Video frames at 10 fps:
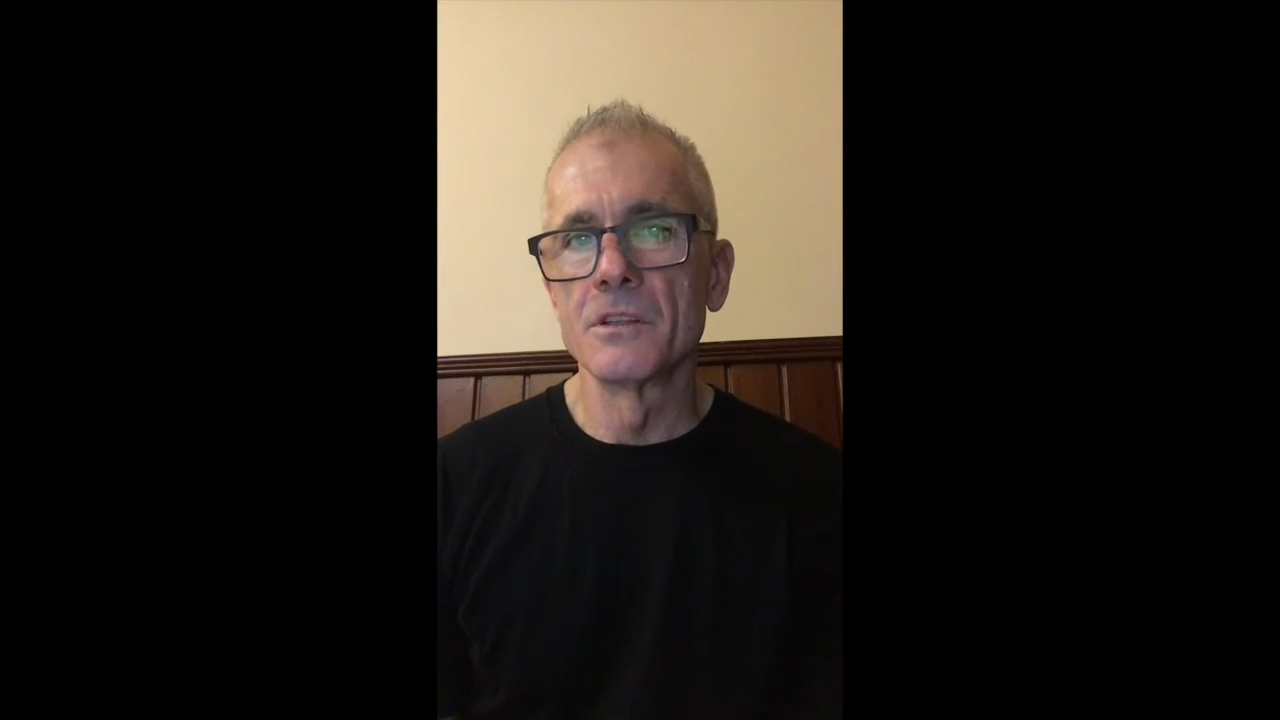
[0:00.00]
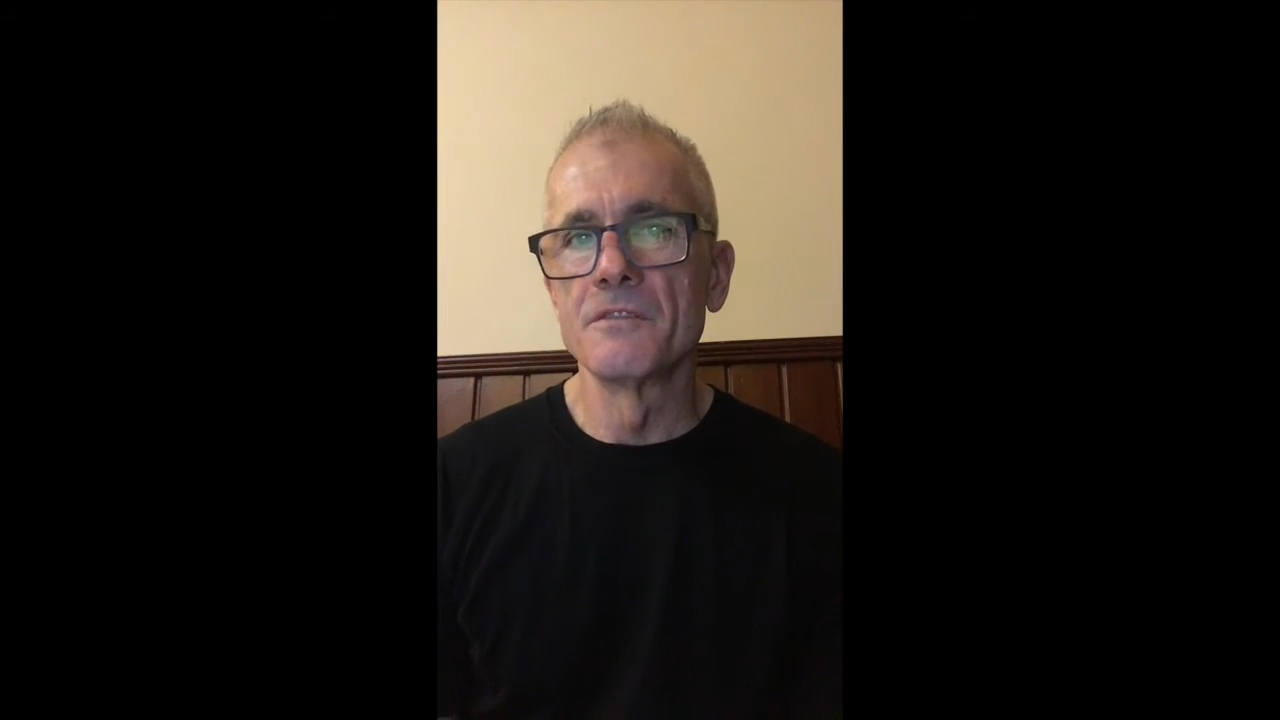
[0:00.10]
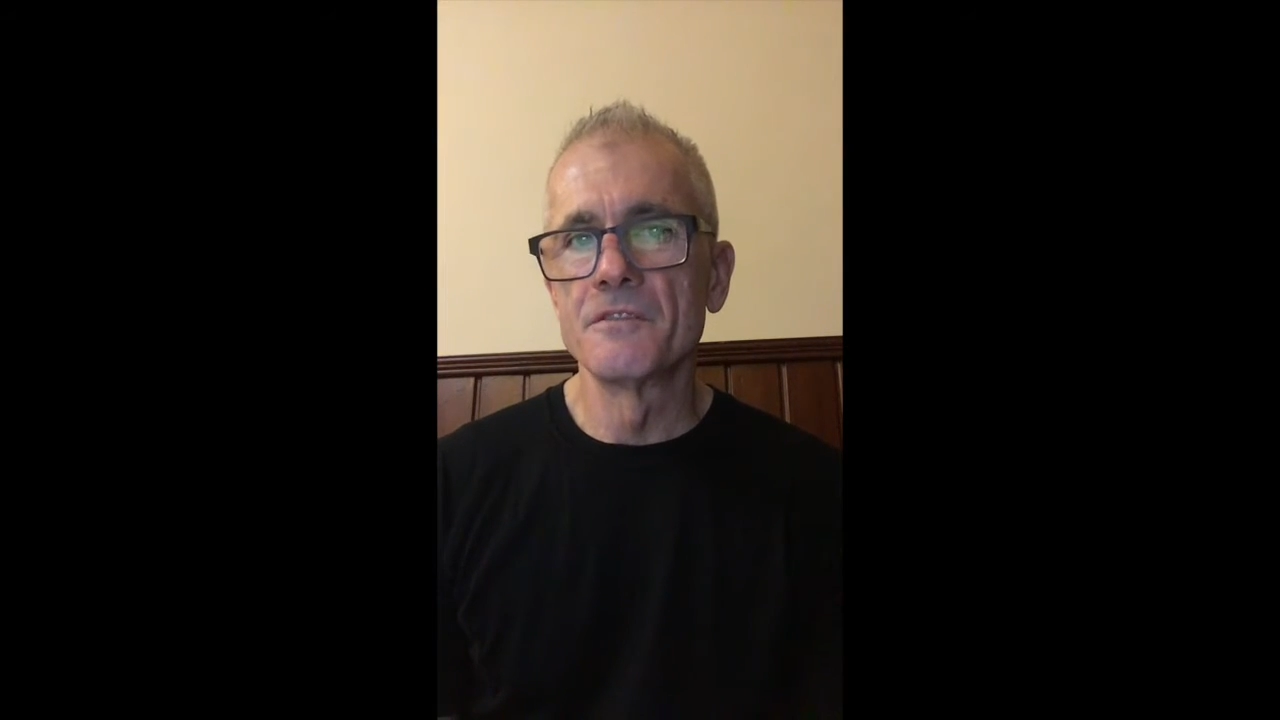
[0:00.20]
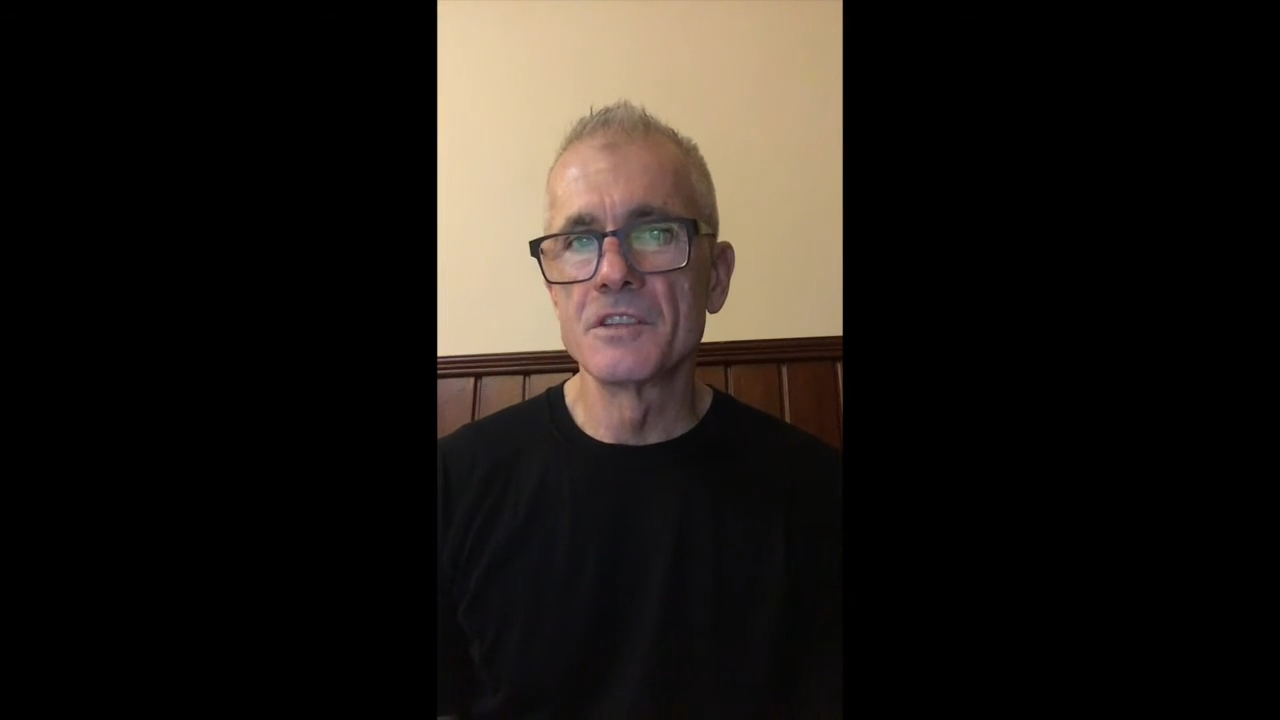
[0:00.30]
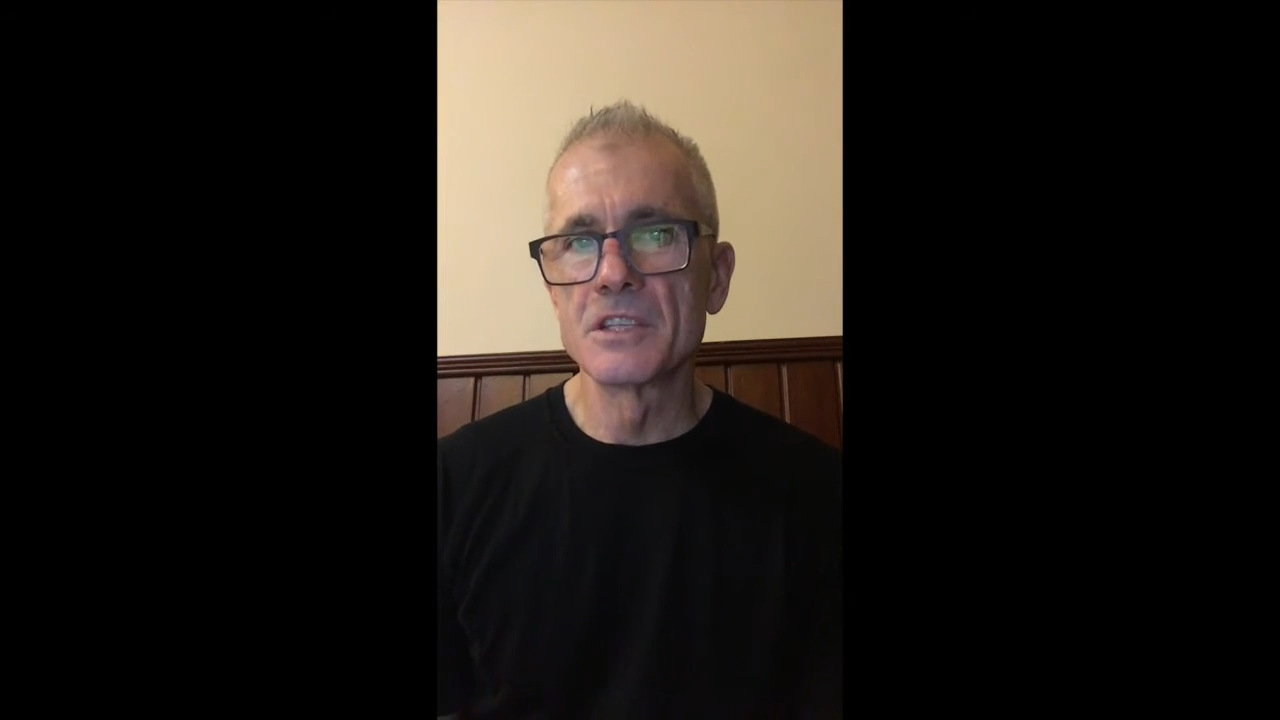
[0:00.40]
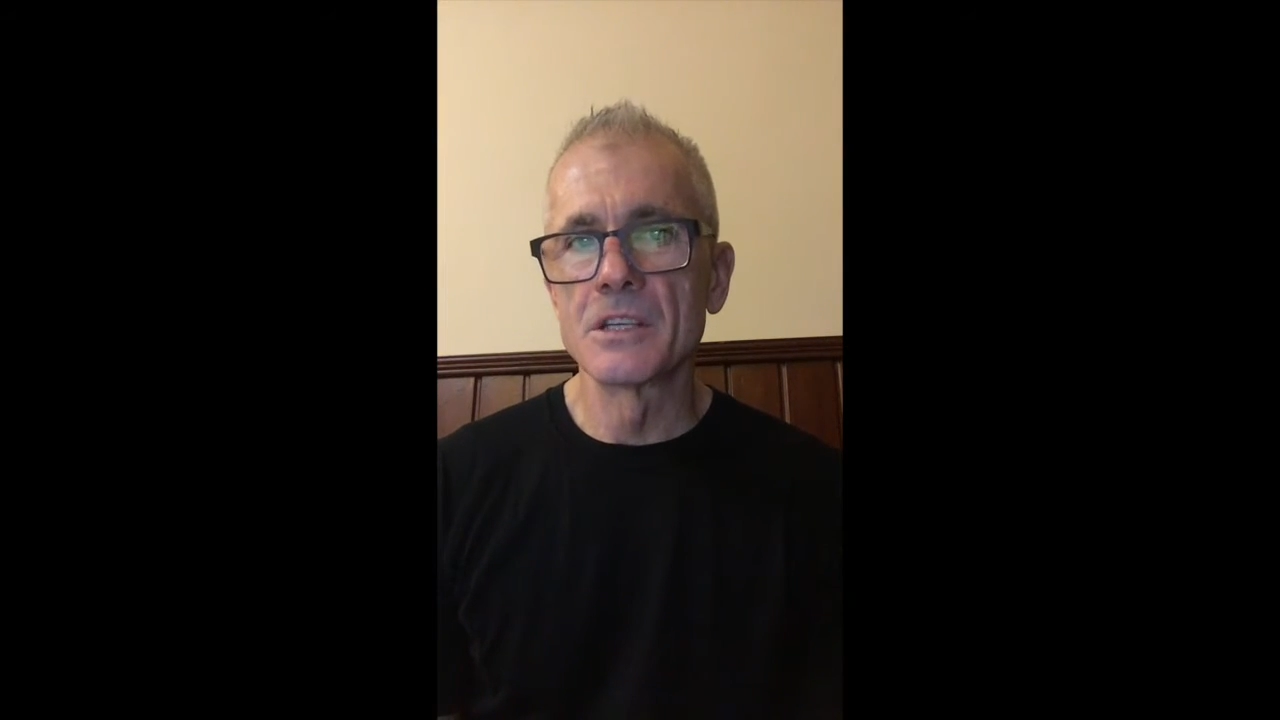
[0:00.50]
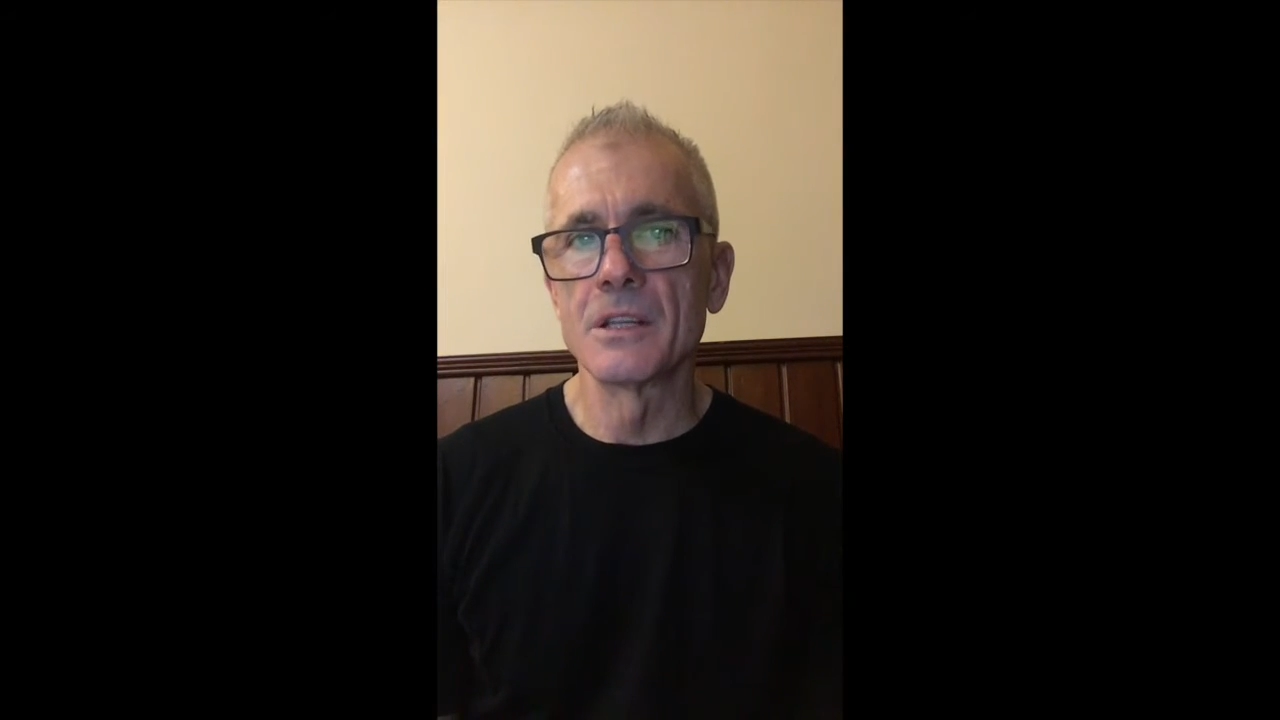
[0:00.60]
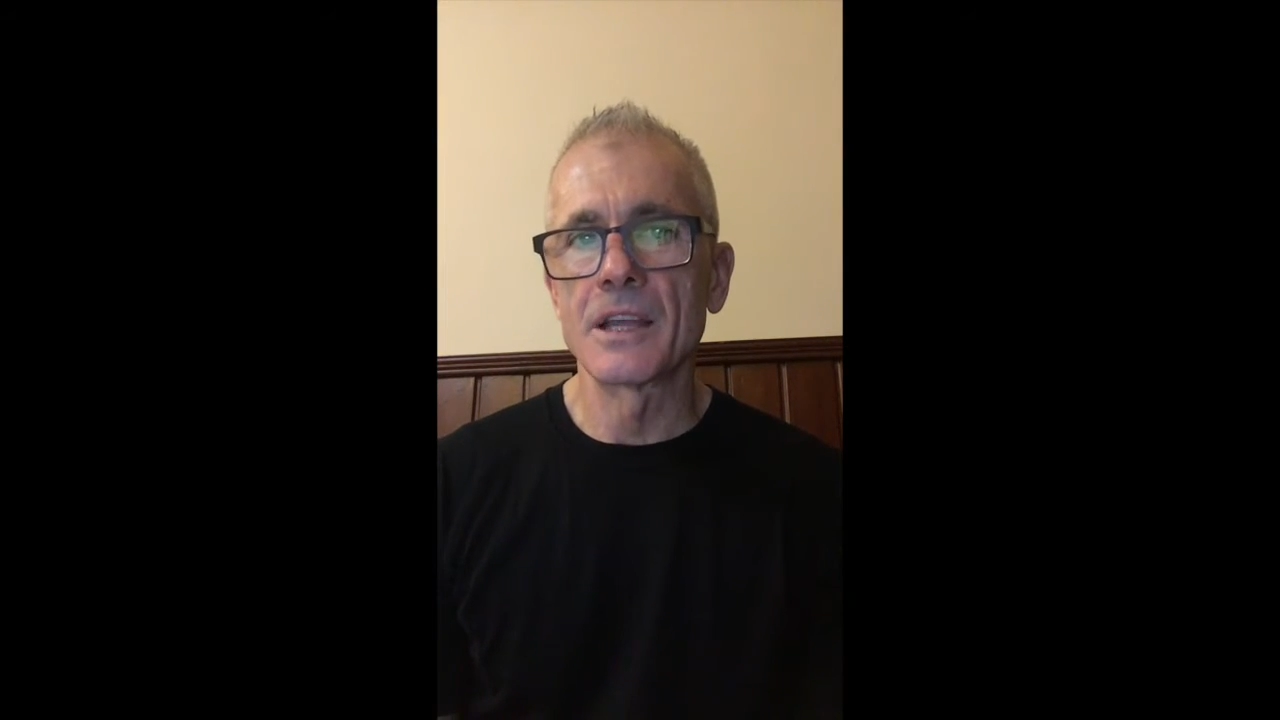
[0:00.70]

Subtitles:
of physical